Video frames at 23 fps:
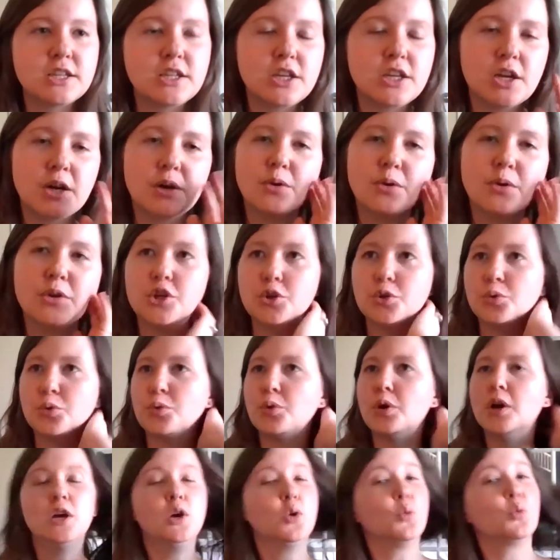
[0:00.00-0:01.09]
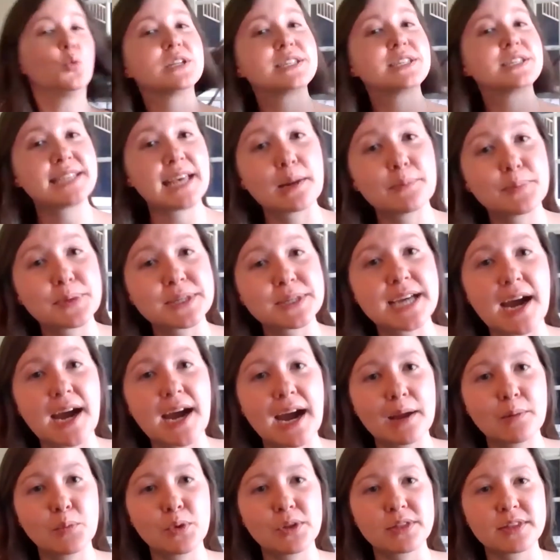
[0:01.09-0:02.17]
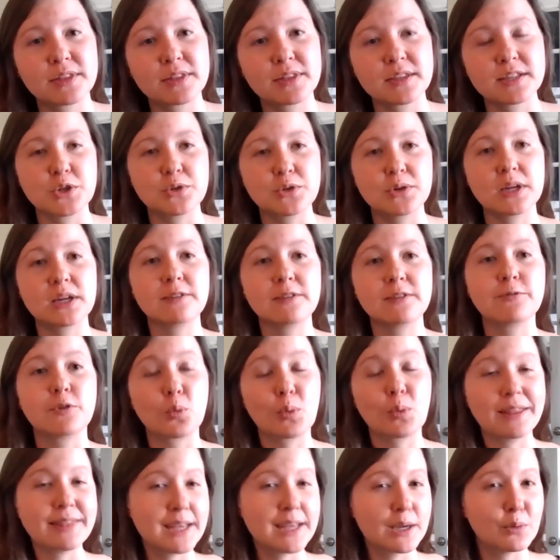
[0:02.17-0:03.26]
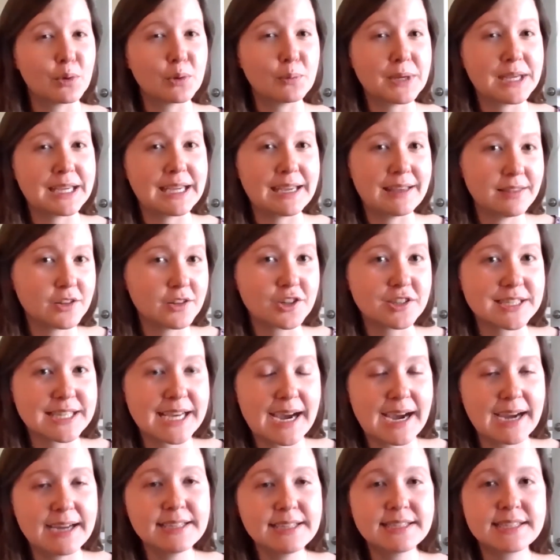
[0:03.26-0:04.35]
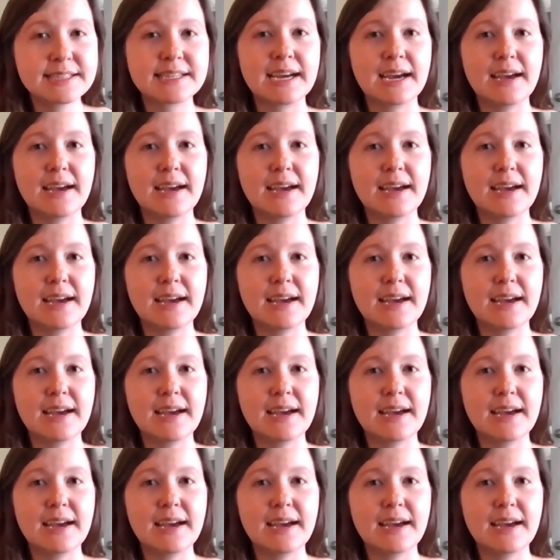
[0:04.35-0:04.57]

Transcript: you would set up a time with the student for when they would begin their test.